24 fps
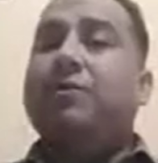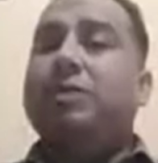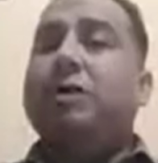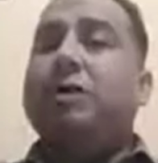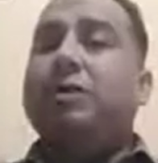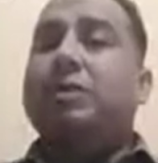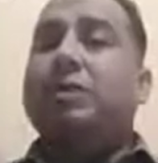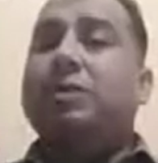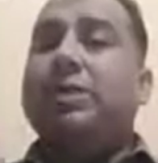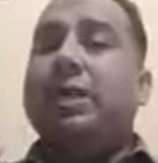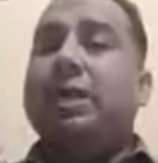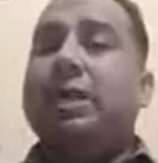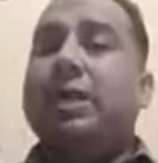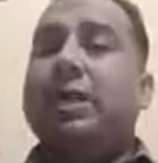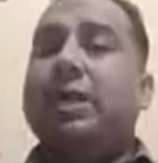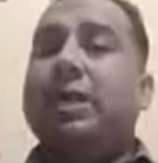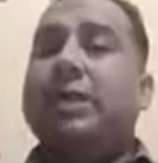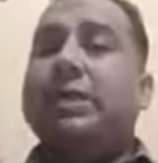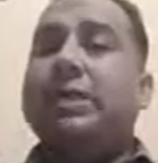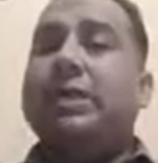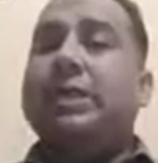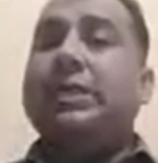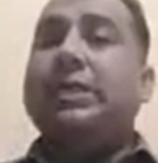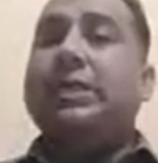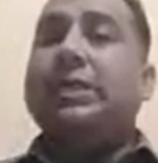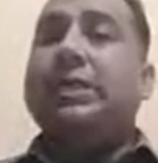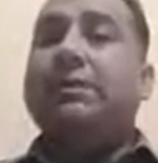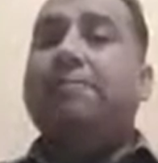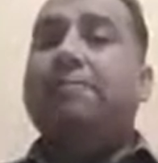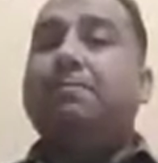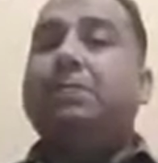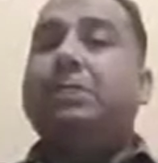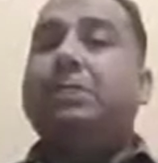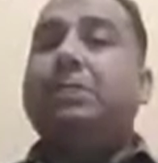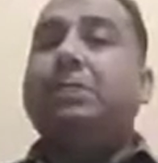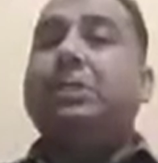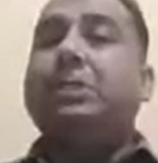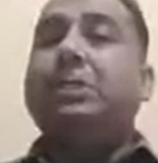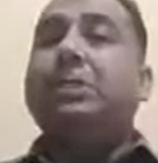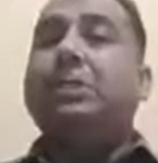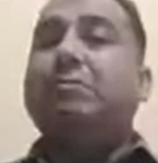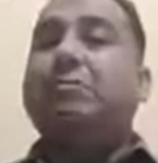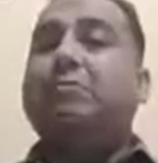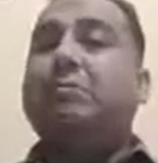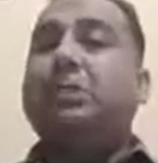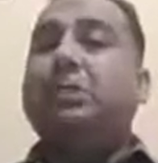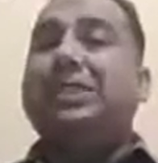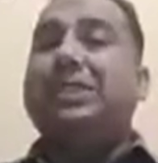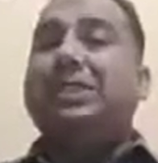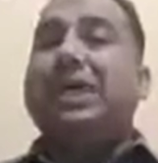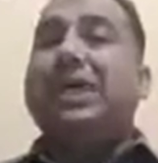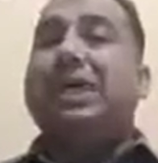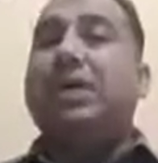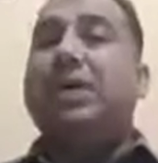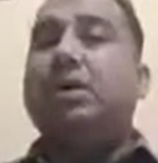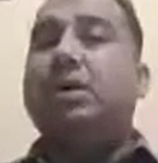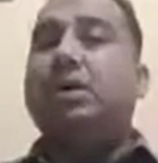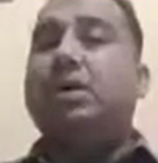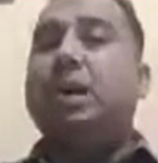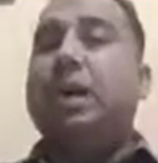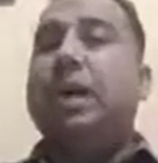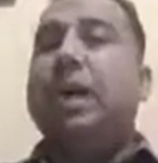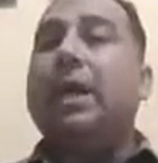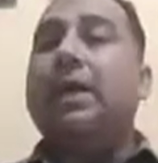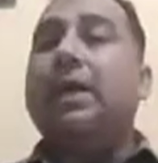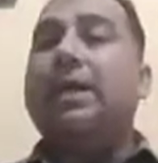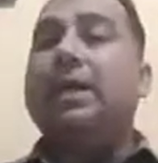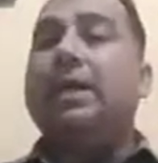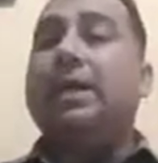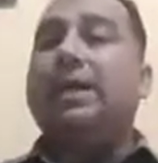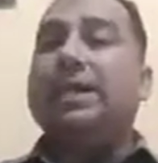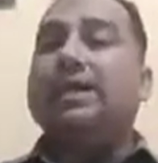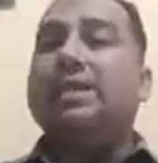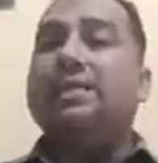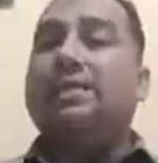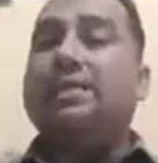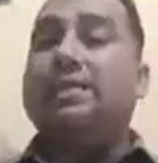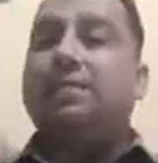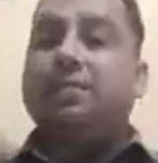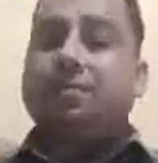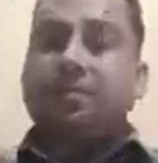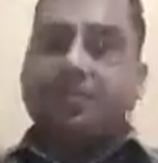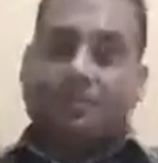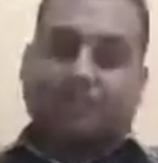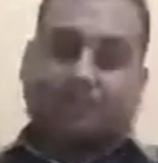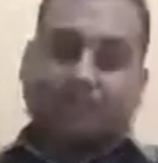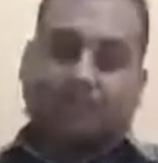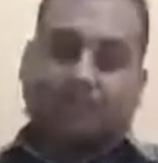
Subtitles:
was in a deep terror and tension.